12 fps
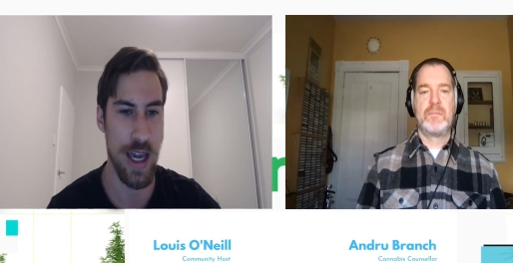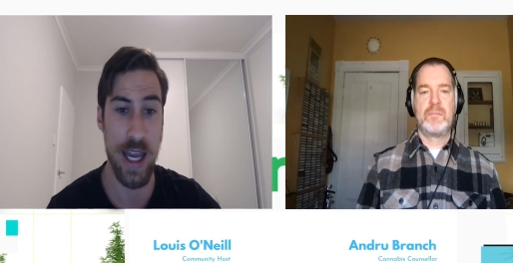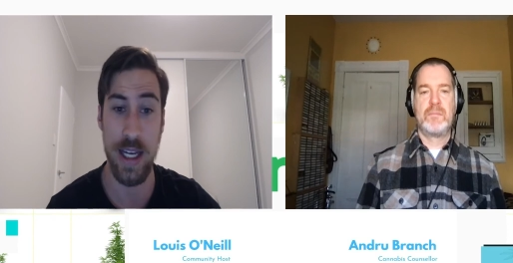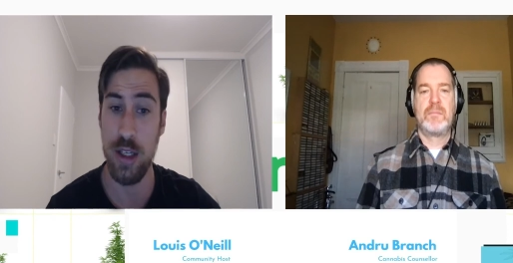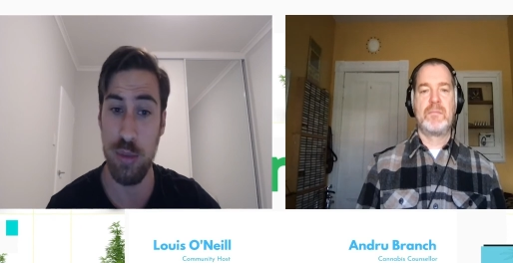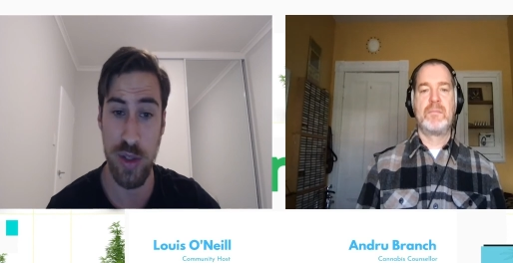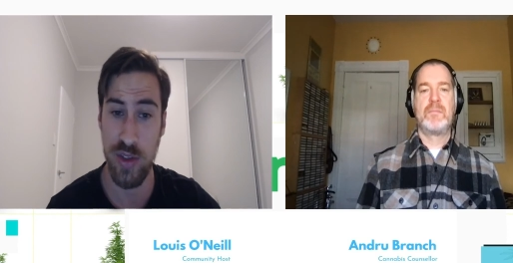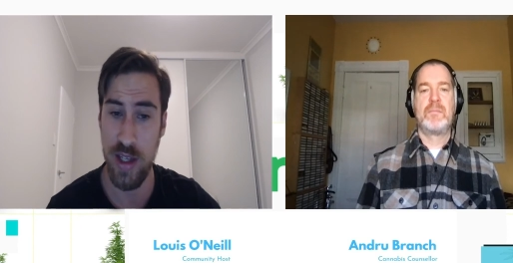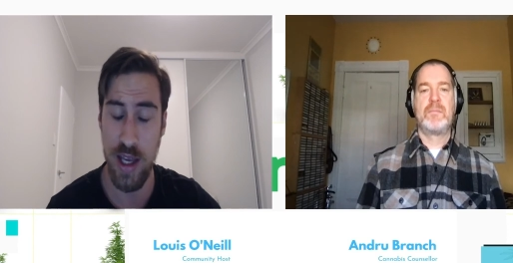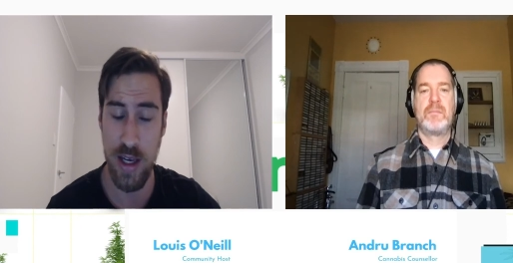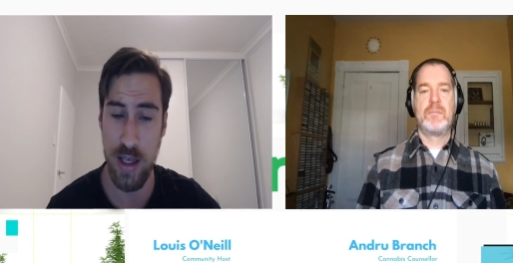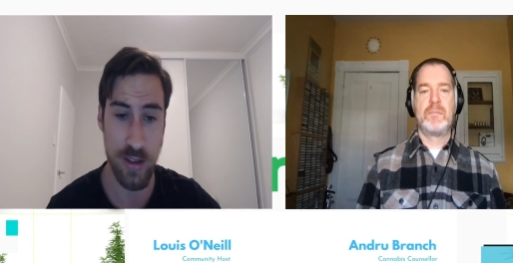Speaker 1: say, eighty
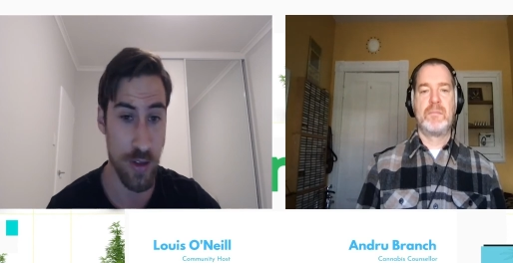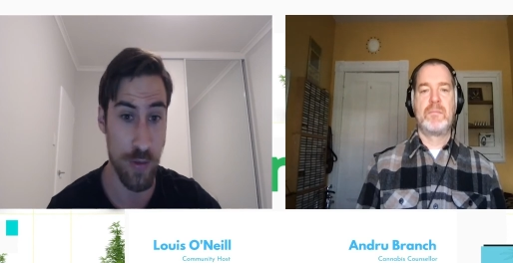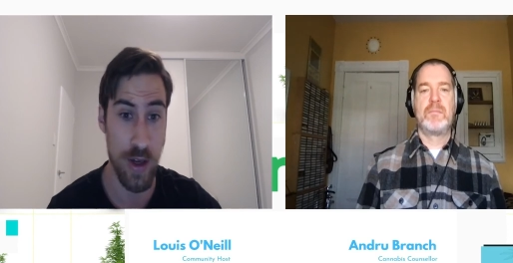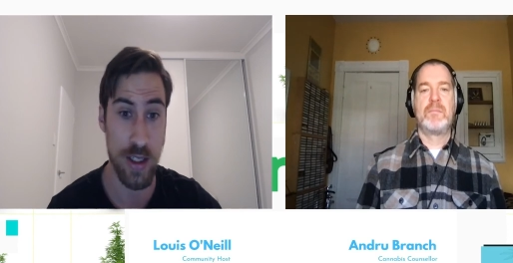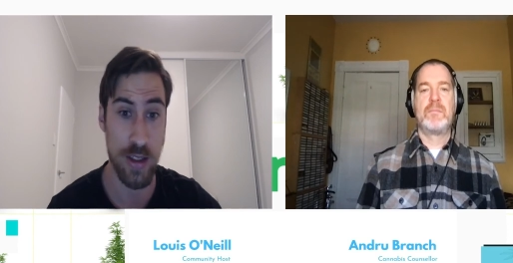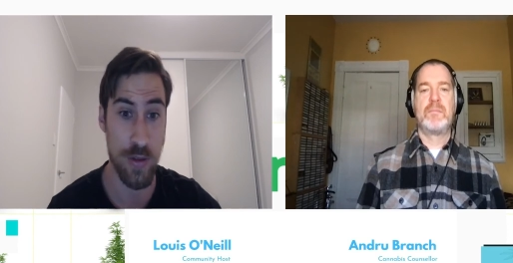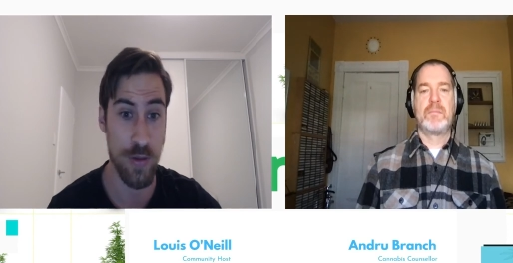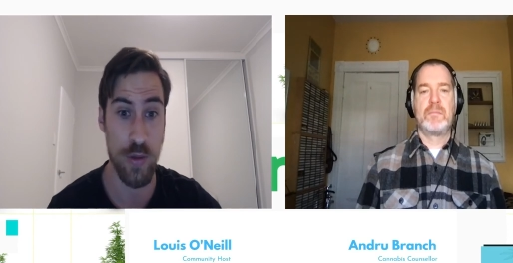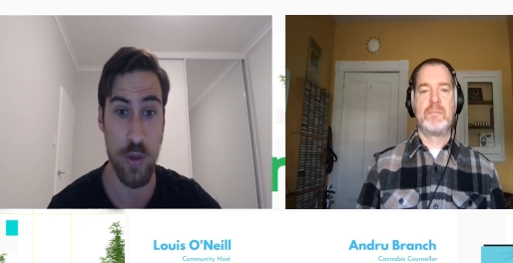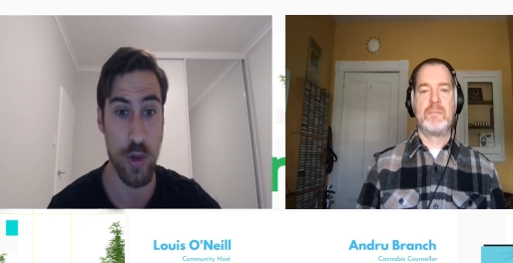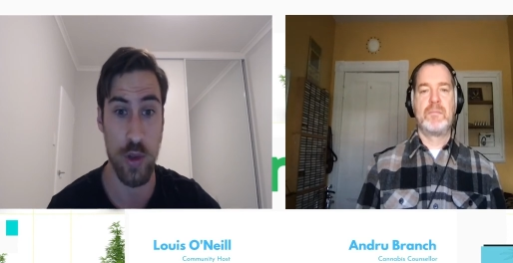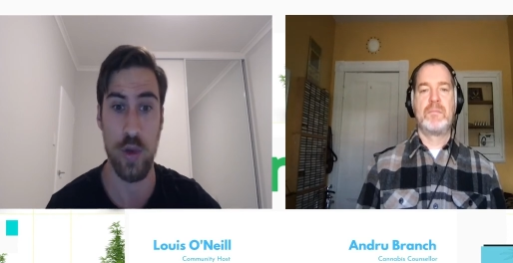percent as effective
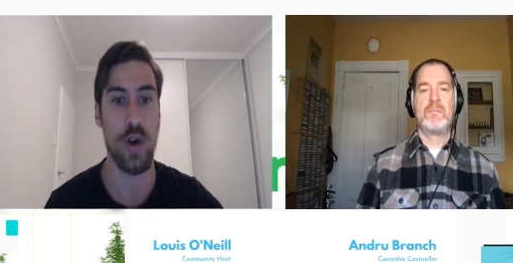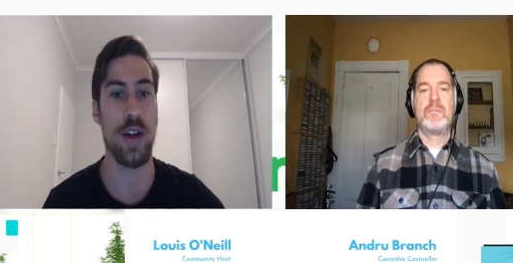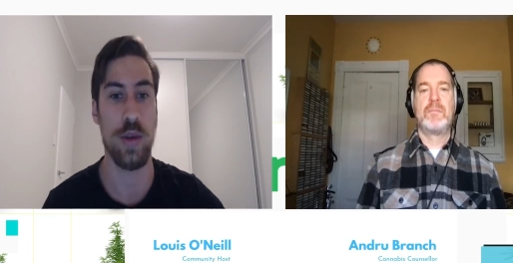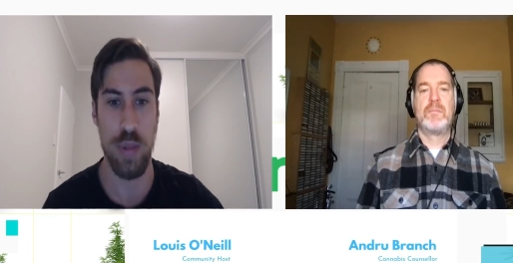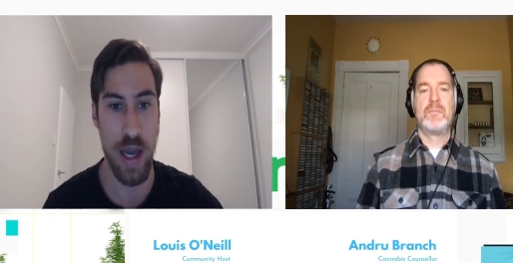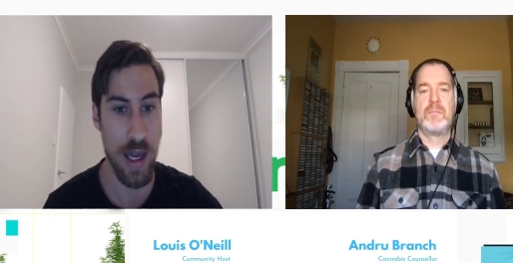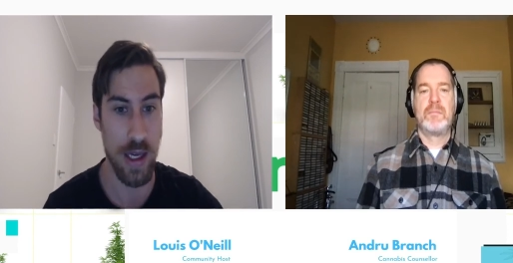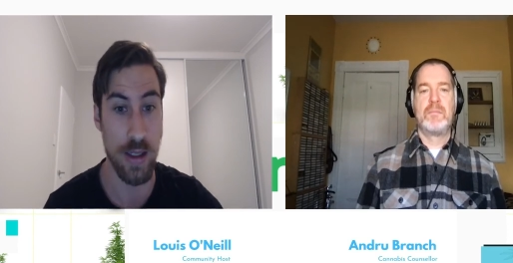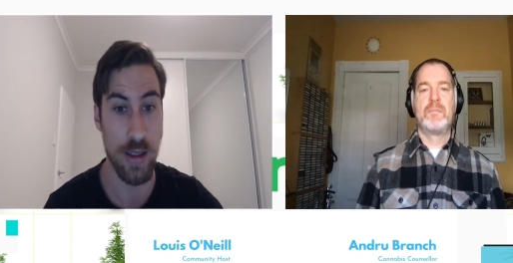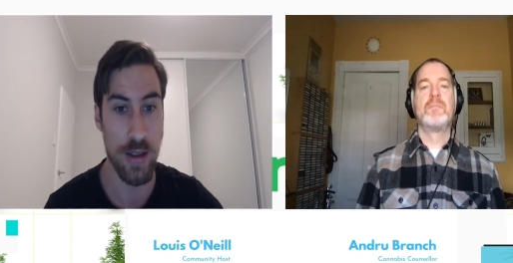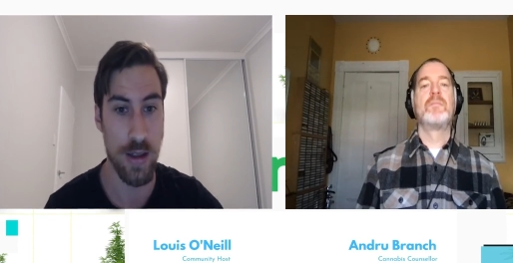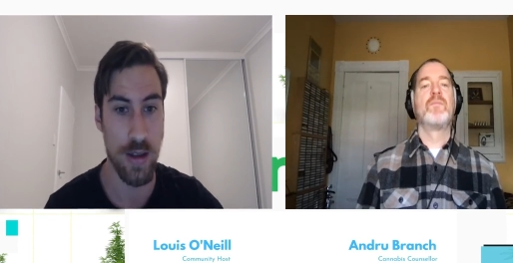for chronic
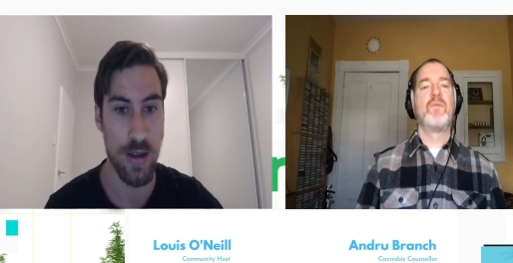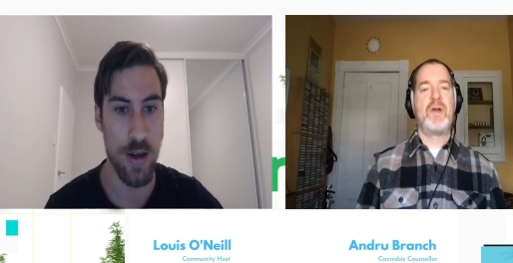pain.